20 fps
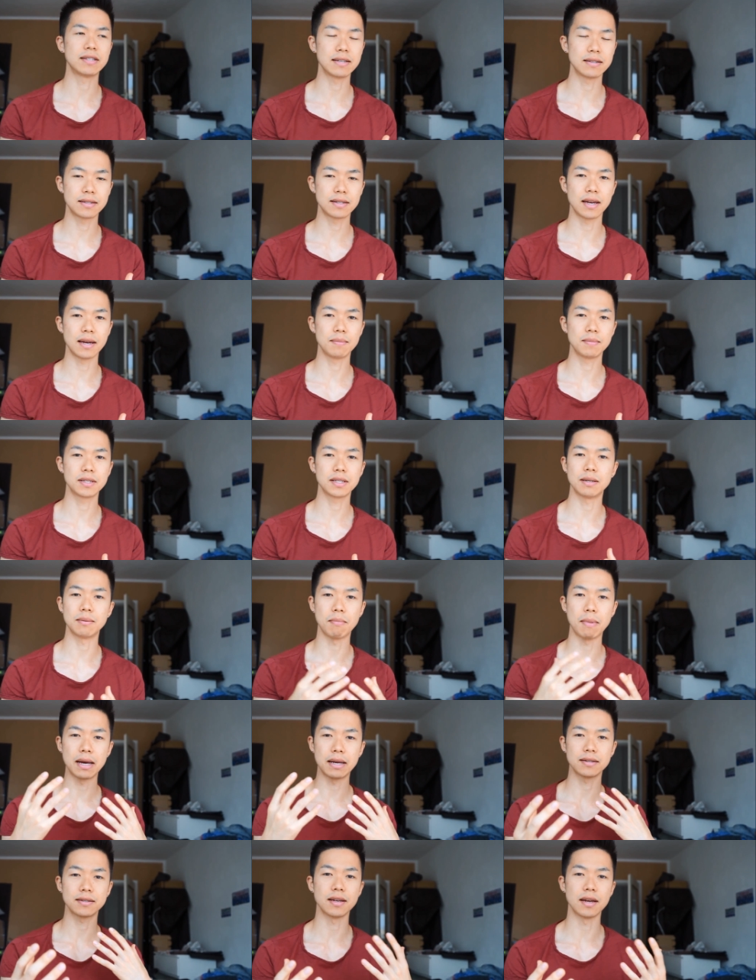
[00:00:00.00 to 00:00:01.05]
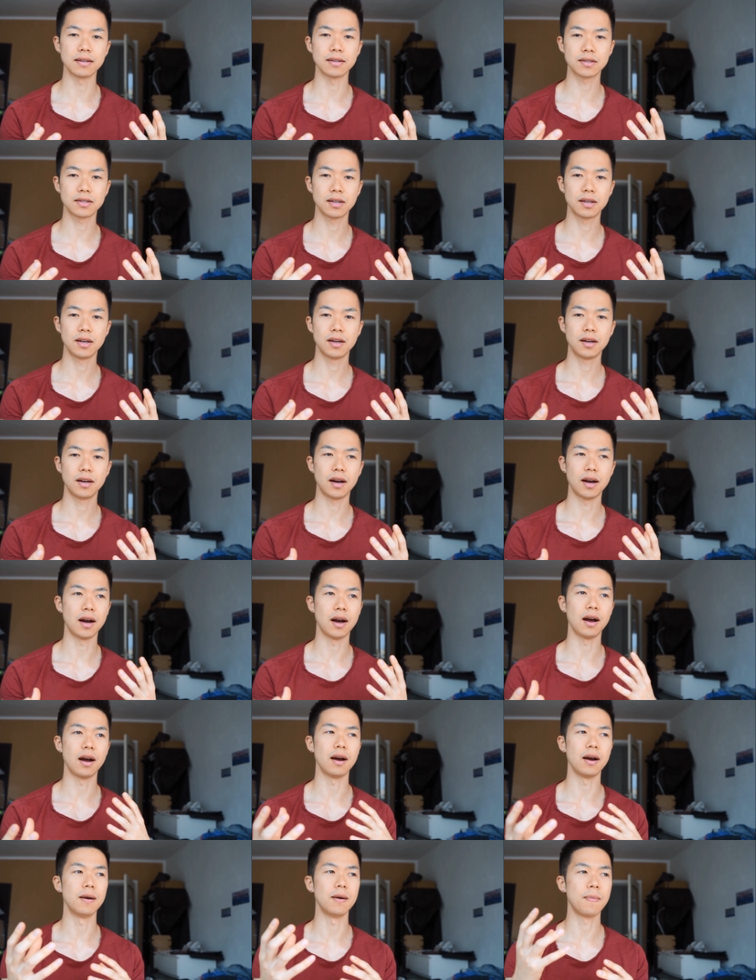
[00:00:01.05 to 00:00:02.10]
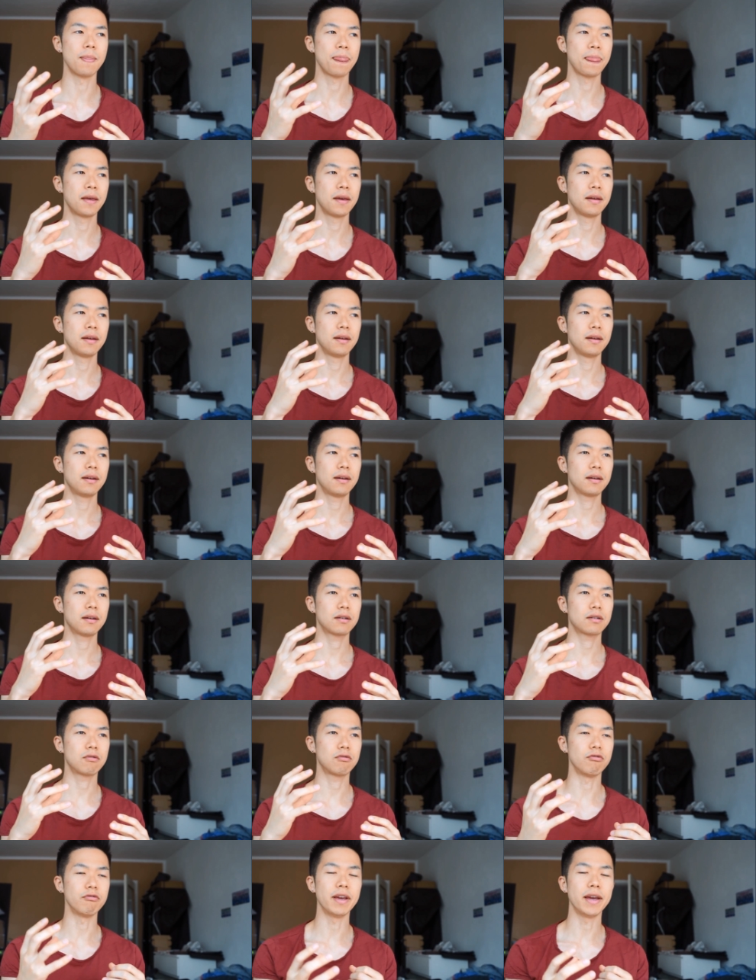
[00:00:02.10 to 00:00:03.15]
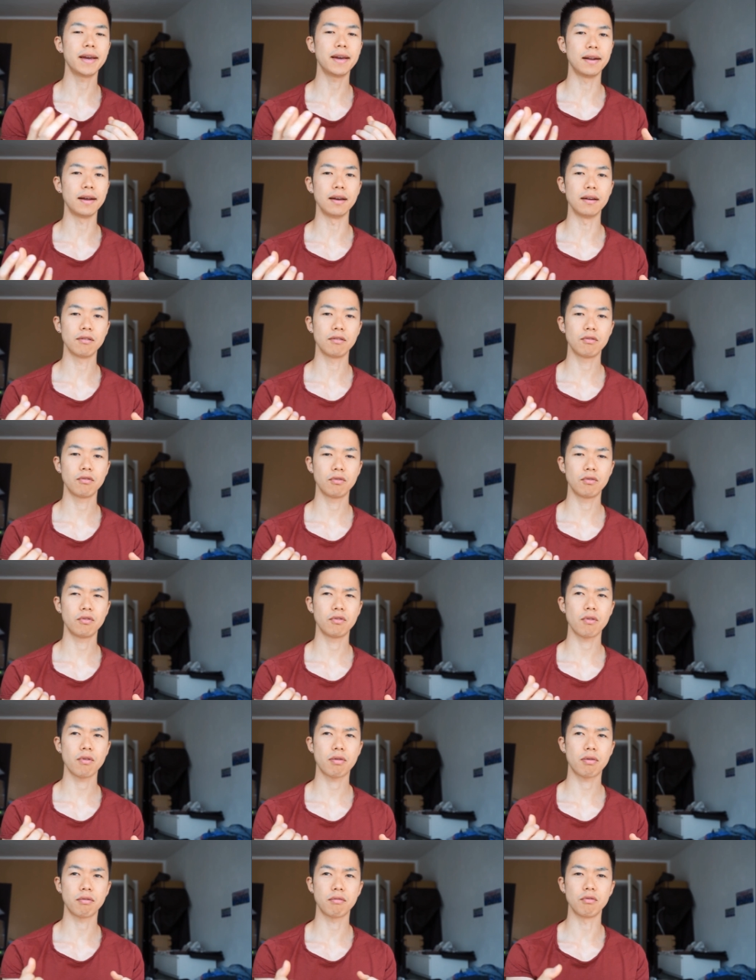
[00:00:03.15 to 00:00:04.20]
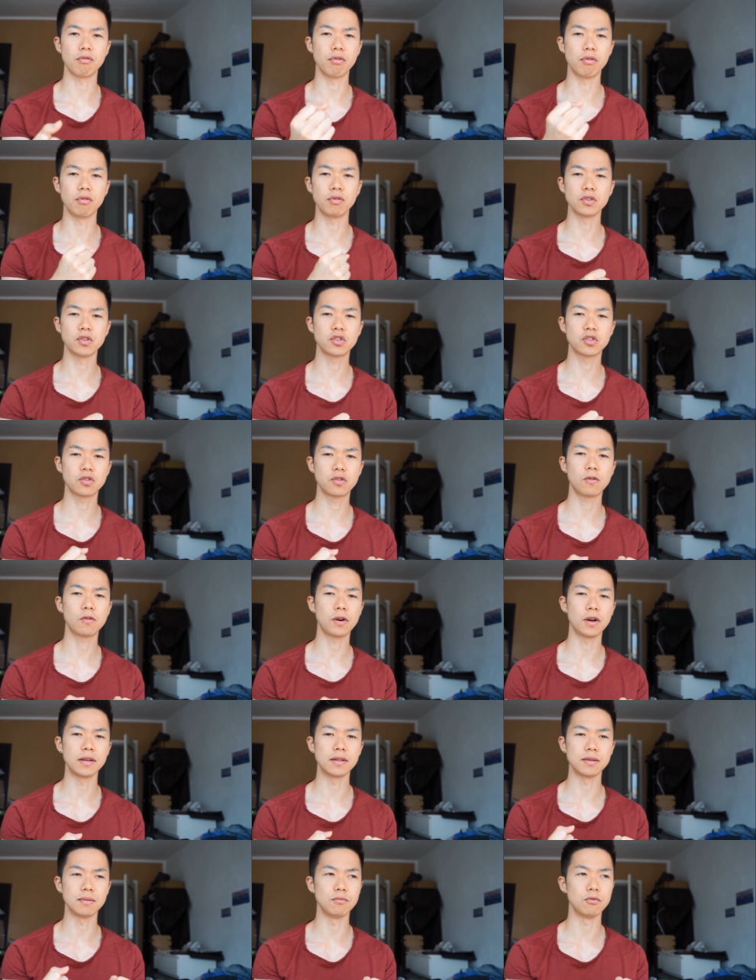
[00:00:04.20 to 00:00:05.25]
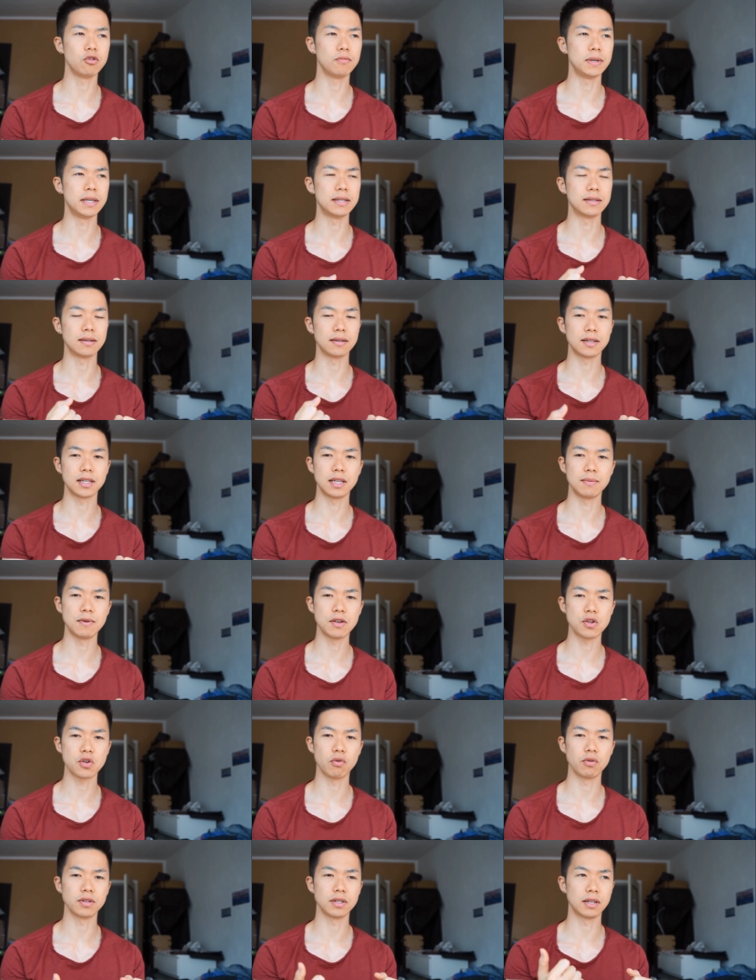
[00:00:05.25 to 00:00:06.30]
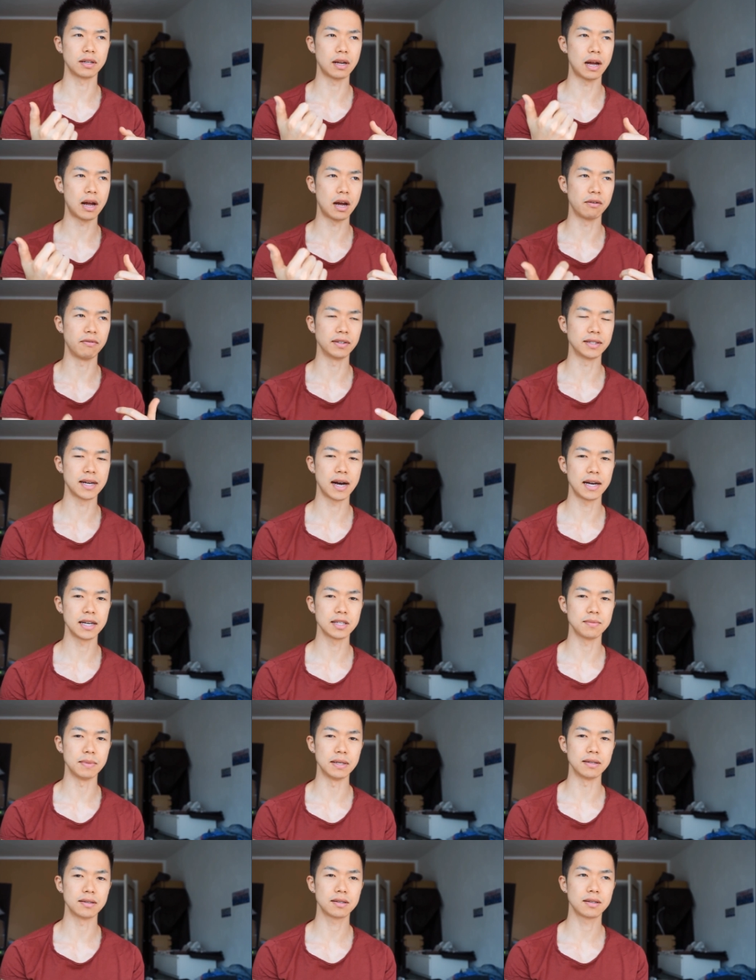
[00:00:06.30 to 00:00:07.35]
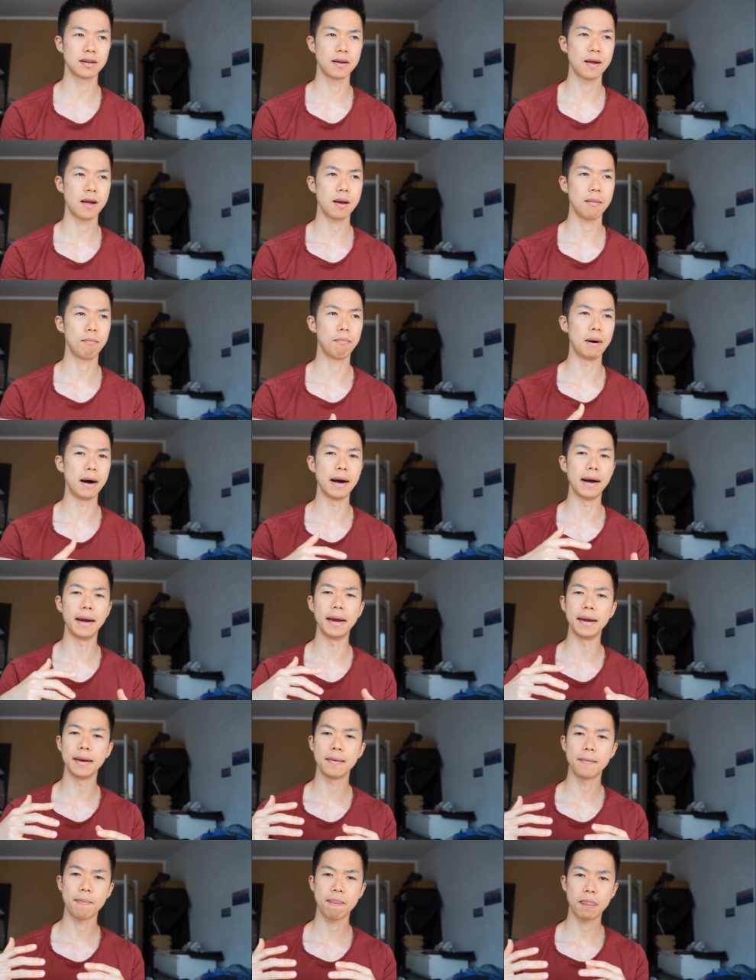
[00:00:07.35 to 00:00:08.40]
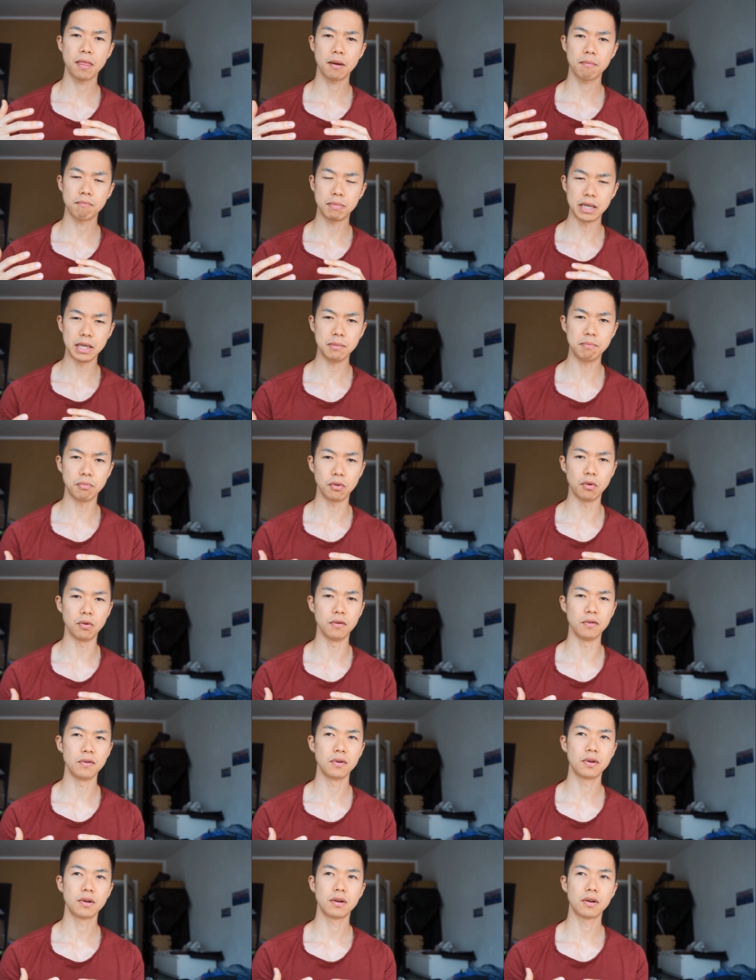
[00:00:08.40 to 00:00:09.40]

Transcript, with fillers: systems, and mindsets are uh, created through those stories and movies and TV shows and advertisements by people,